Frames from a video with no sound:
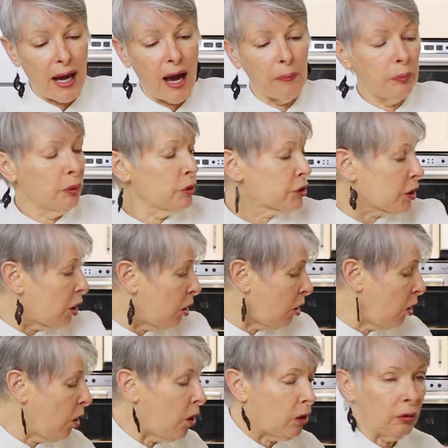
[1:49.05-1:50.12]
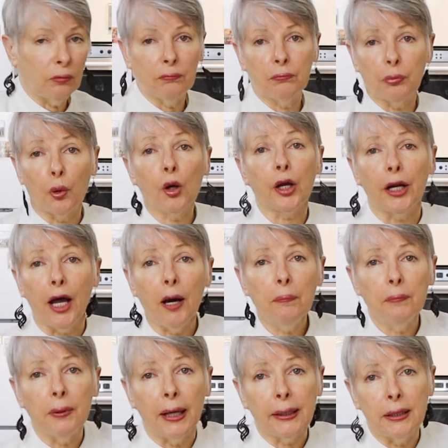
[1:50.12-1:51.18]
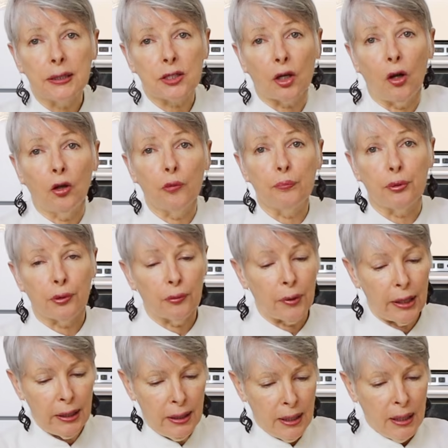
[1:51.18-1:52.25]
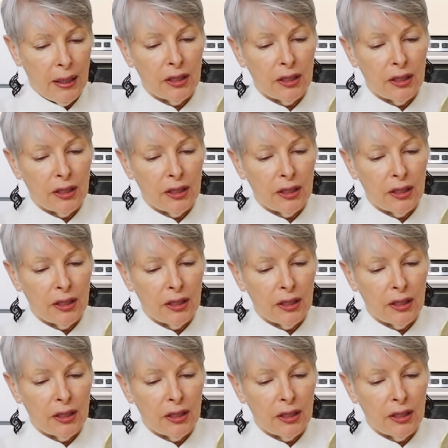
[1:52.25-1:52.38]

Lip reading: apples are all broken up, like it's all a puree.